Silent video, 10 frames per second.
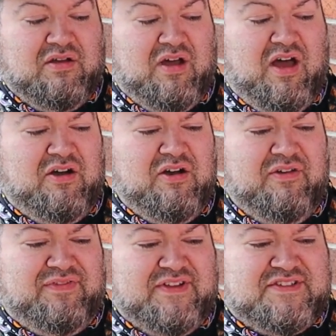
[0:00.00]
I don't know
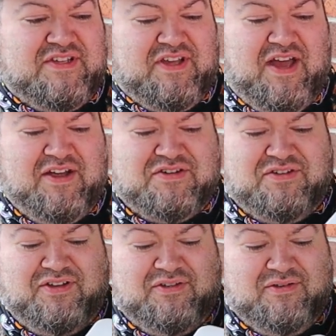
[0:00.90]
if that's sick,
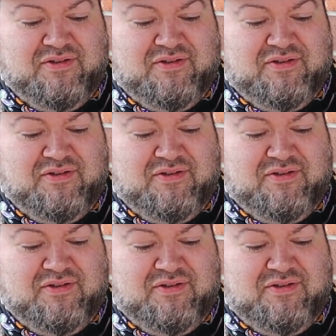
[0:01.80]
actually.